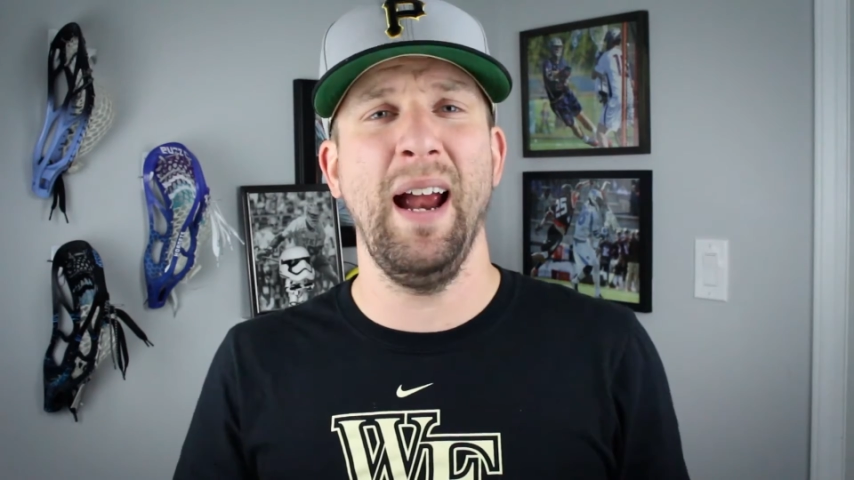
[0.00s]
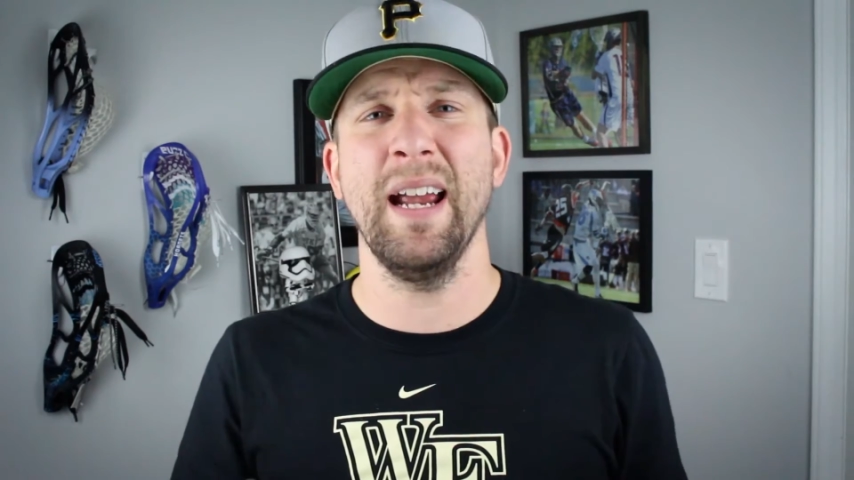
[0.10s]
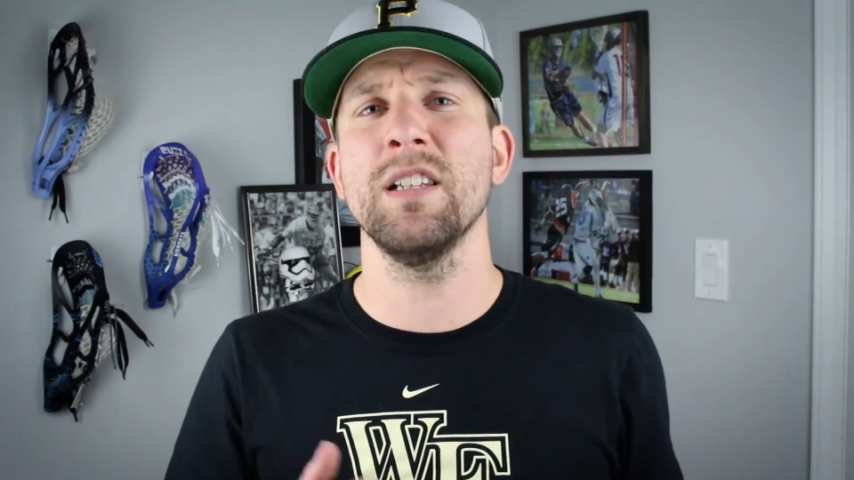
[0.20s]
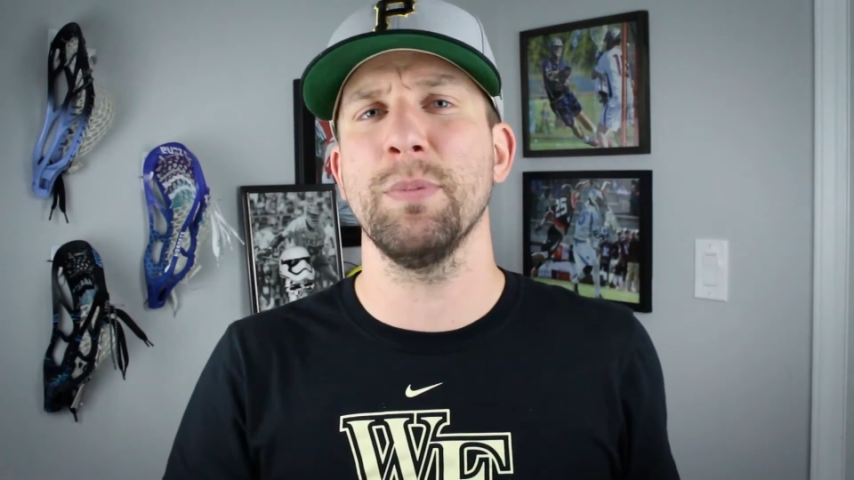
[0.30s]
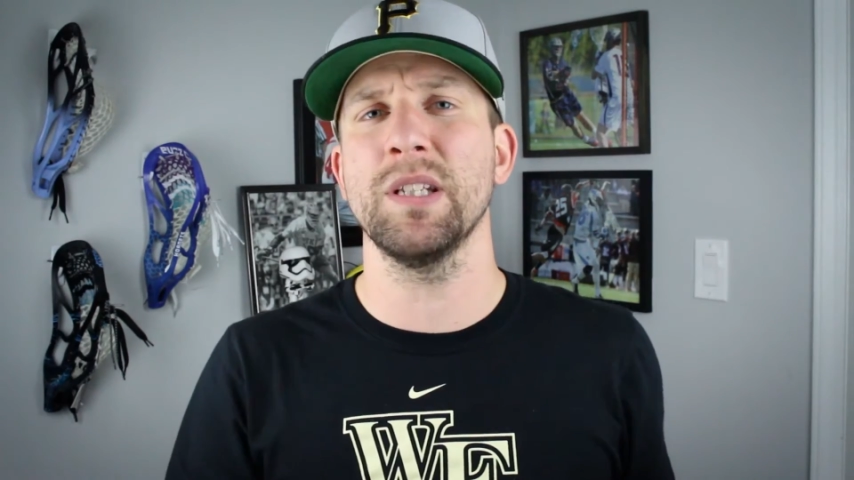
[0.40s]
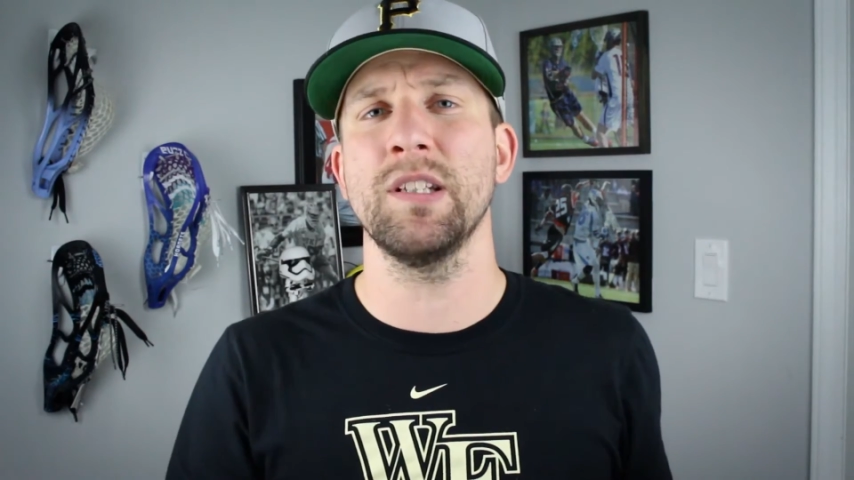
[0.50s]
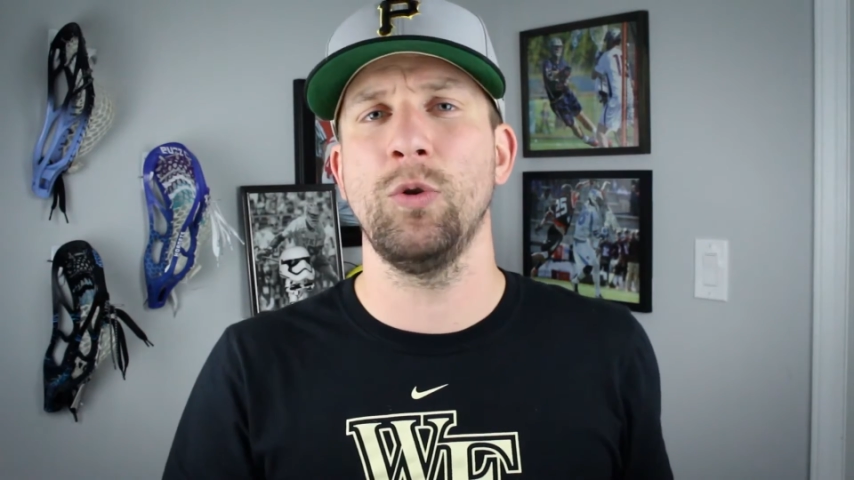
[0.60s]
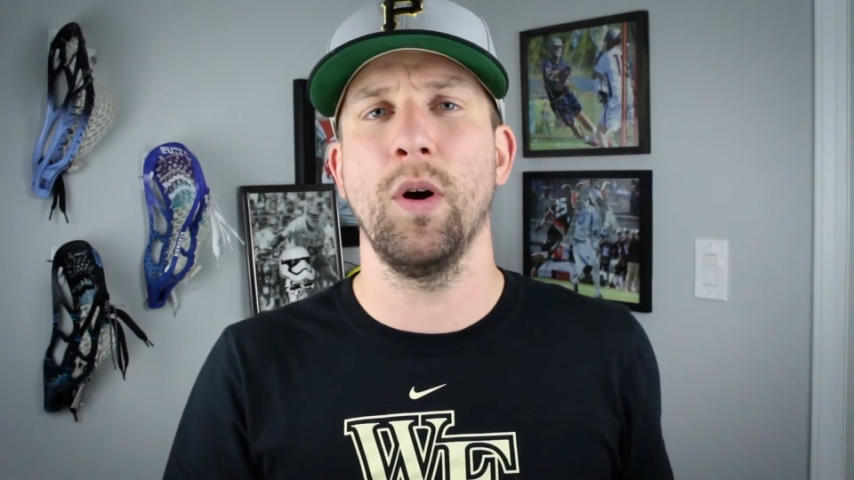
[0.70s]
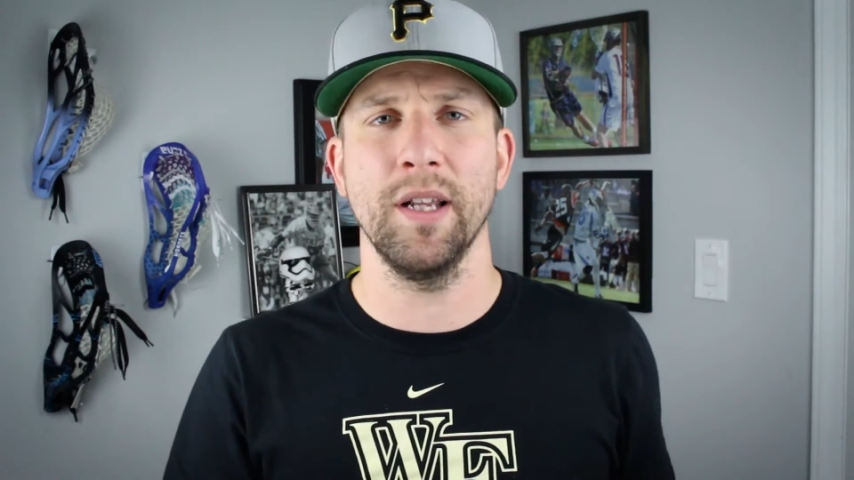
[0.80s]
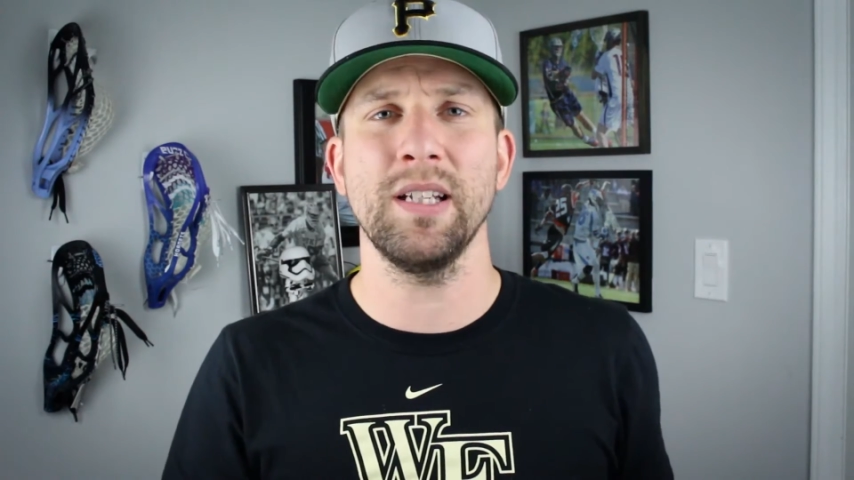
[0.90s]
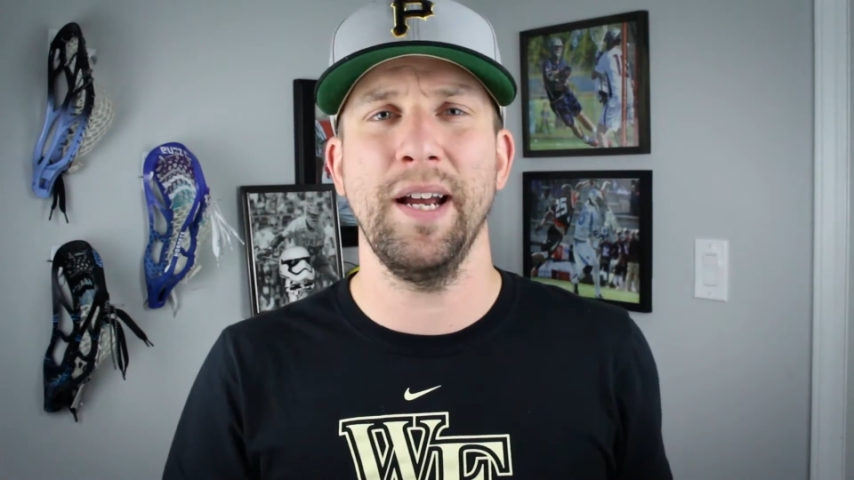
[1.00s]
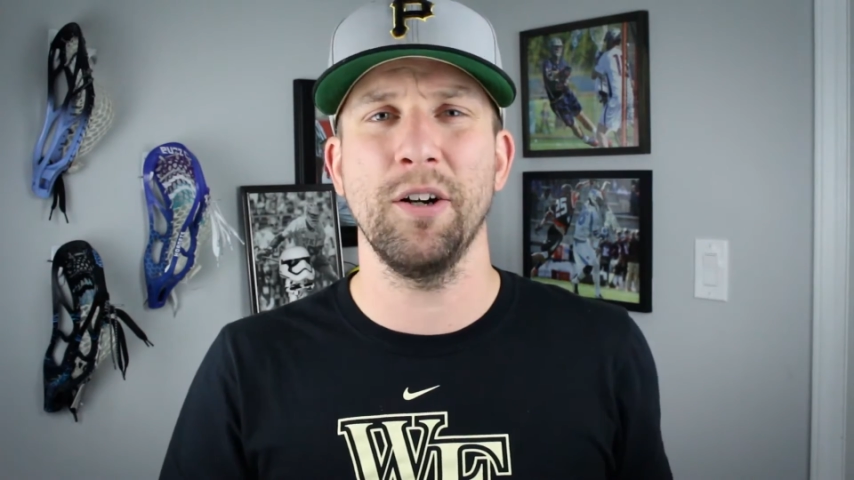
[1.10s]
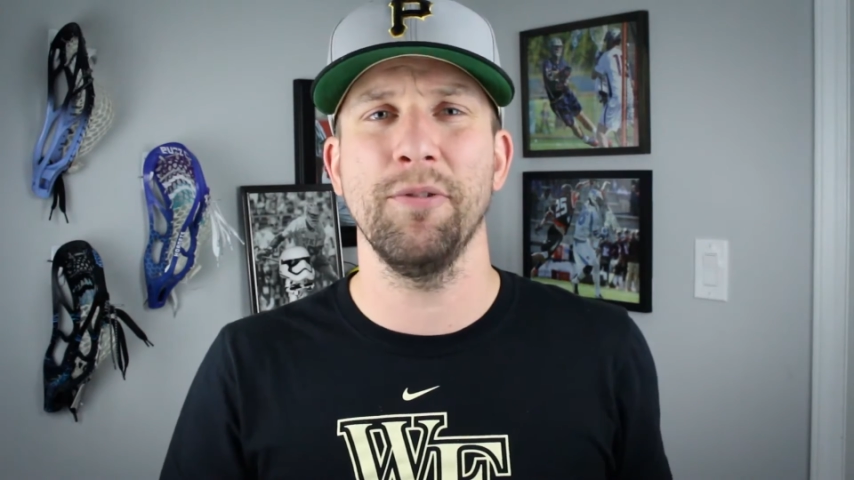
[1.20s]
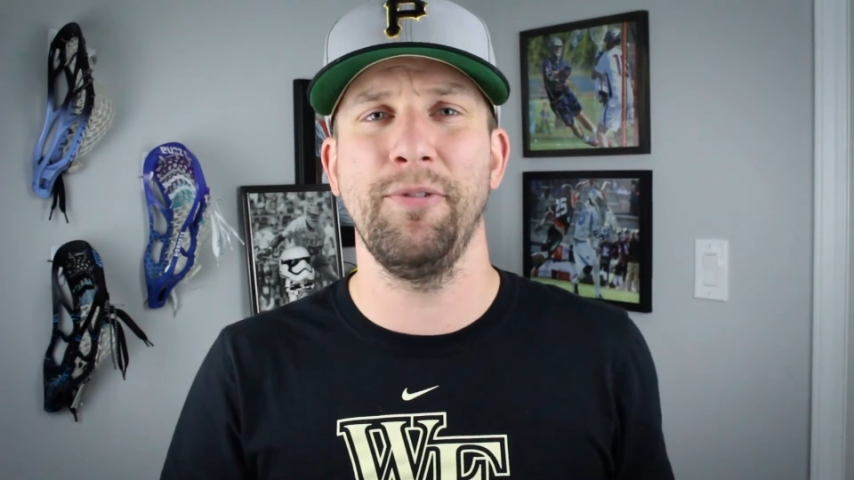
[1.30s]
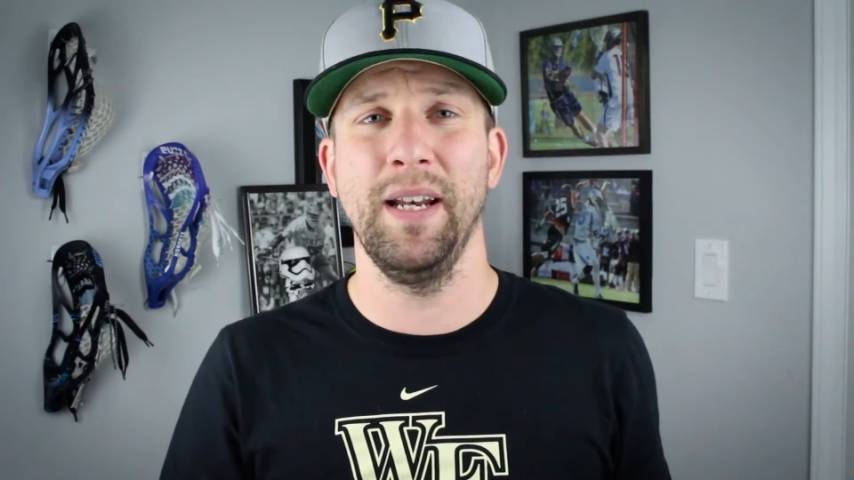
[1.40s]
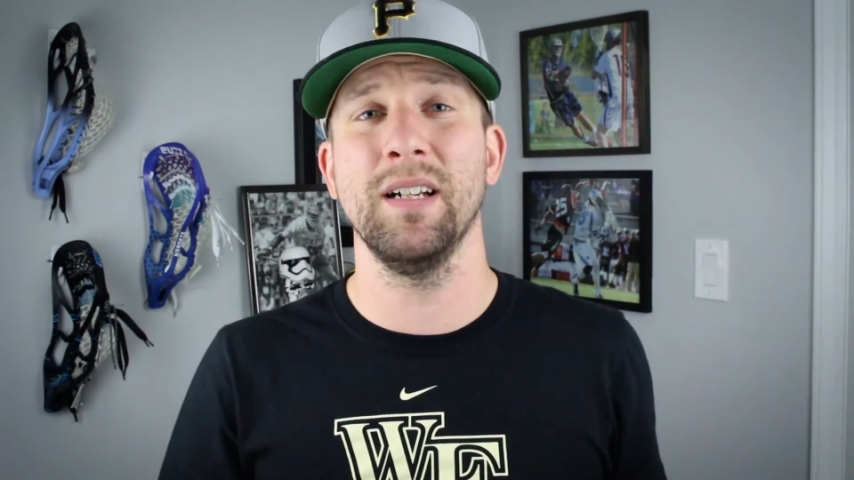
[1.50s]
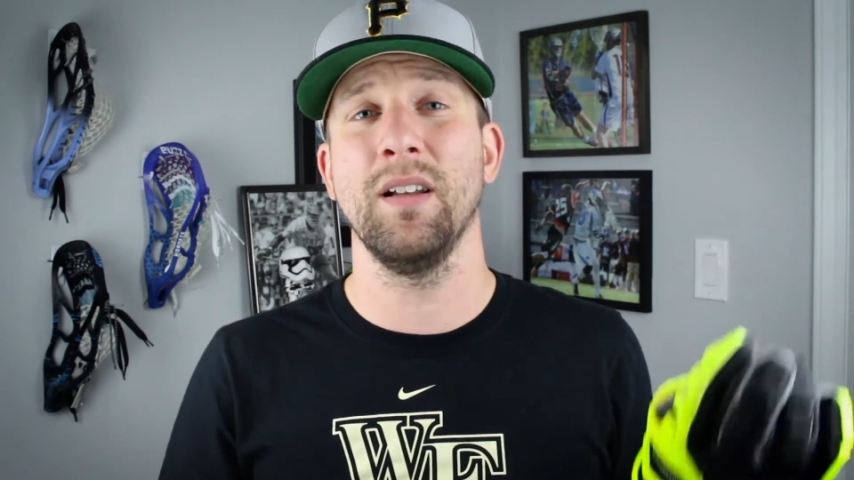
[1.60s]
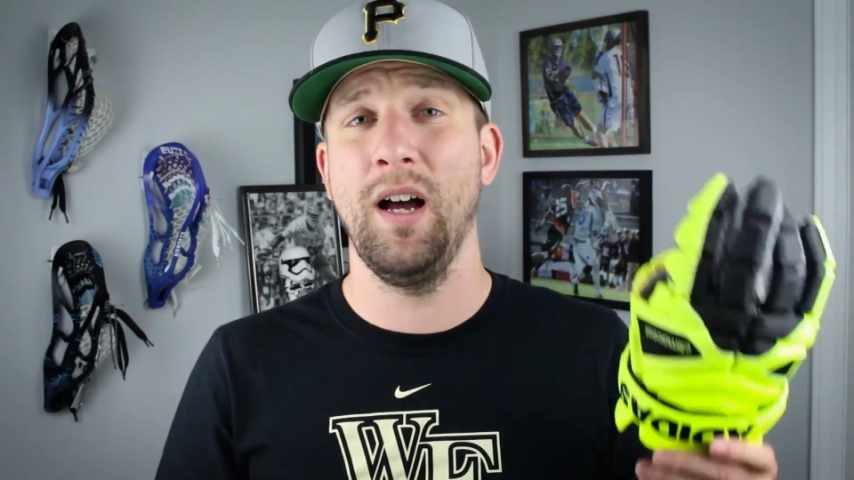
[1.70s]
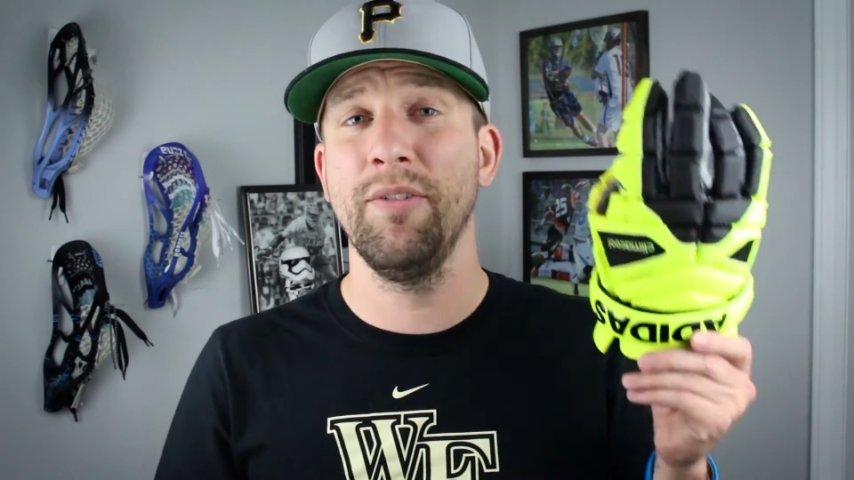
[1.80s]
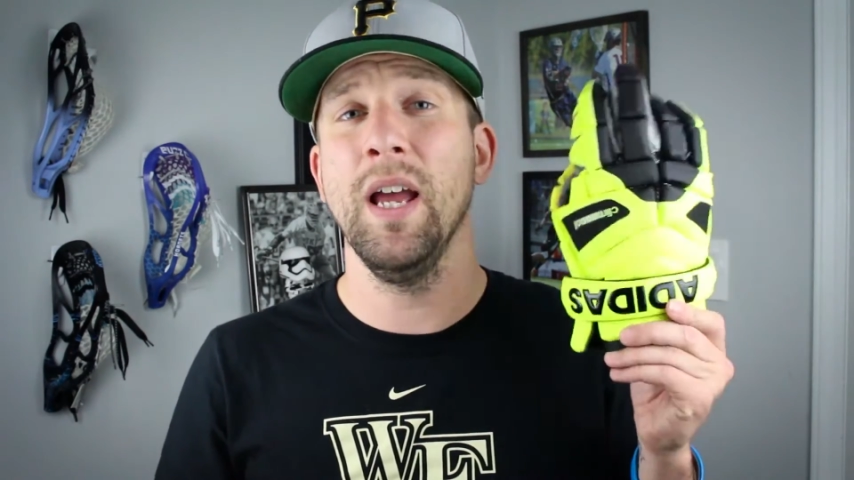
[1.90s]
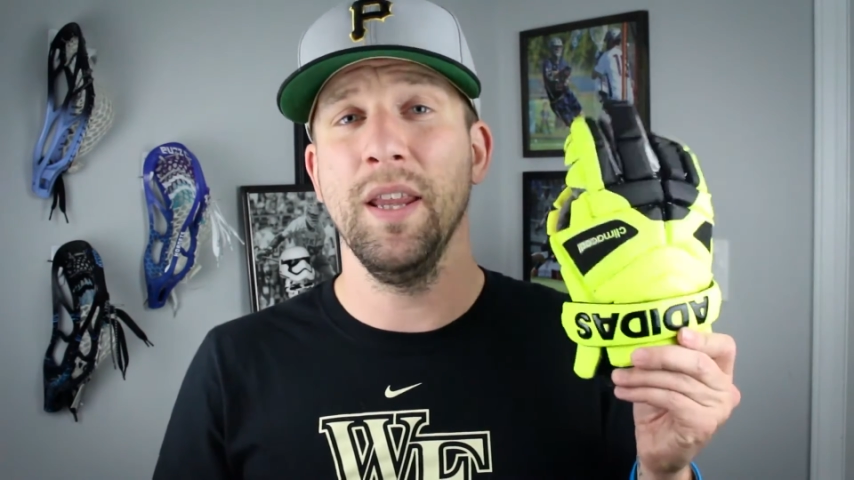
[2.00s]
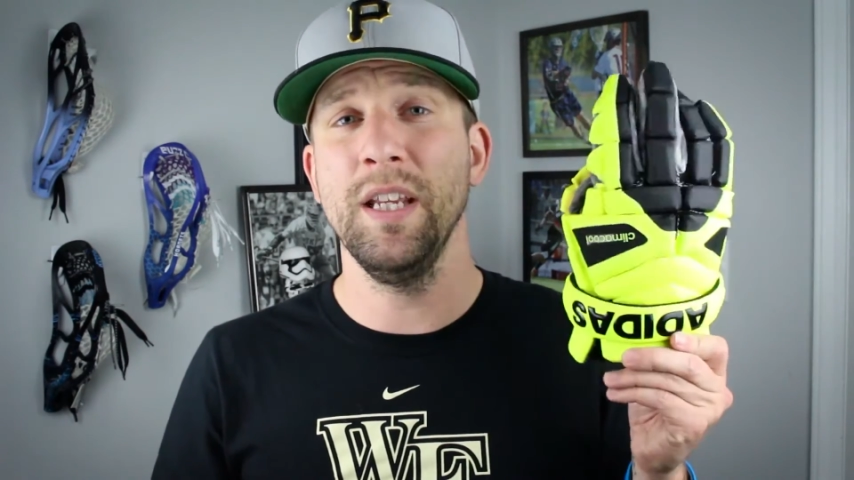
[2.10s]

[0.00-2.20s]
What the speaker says: hands but still want a tighter fitting glove,